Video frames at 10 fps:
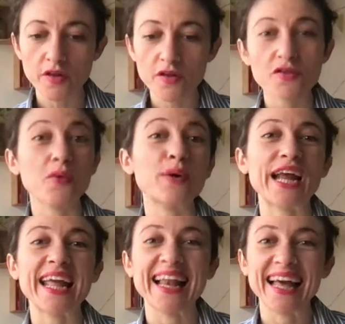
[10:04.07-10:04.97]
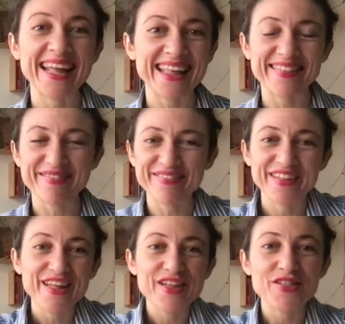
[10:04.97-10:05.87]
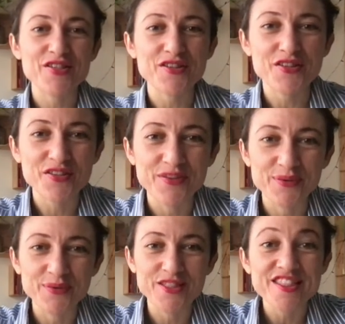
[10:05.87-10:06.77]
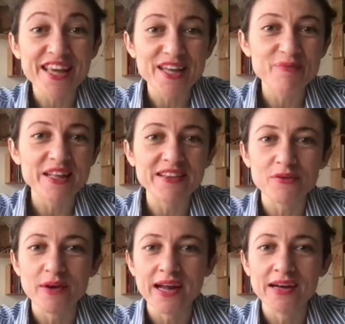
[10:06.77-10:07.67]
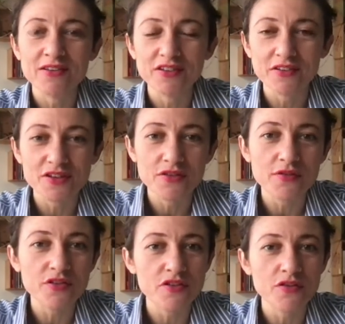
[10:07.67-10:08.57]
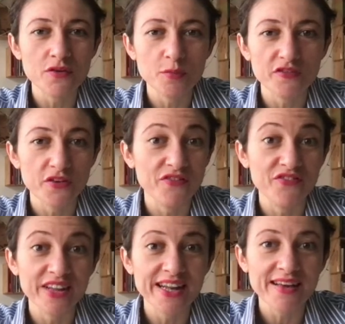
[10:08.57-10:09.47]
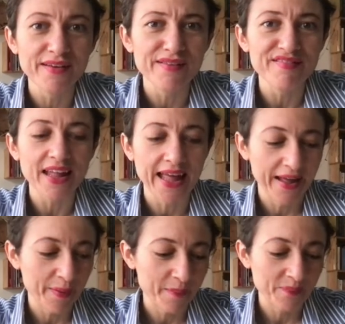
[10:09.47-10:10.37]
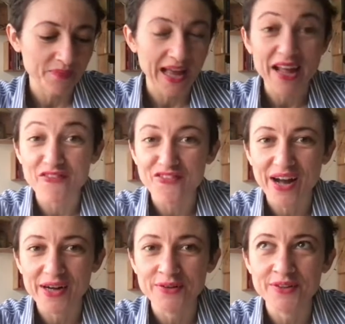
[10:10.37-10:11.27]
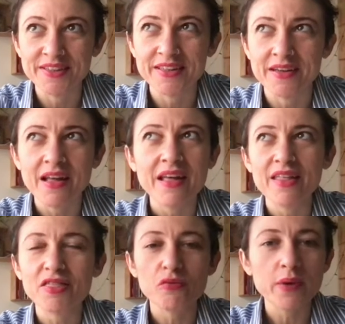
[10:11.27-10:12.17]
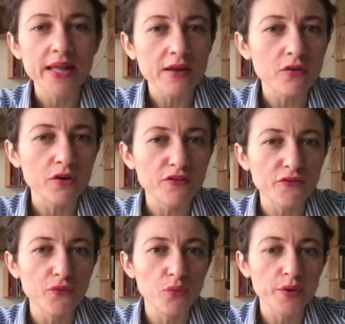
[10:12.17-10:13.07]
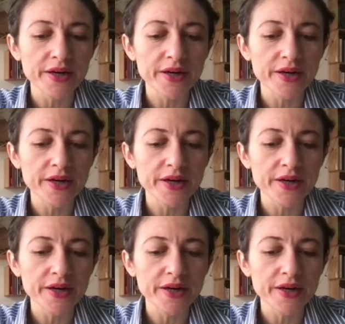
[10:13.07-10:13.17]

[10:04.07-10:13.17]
So what I like is just to check a bit around on YouTube for videos. I found 3 or 4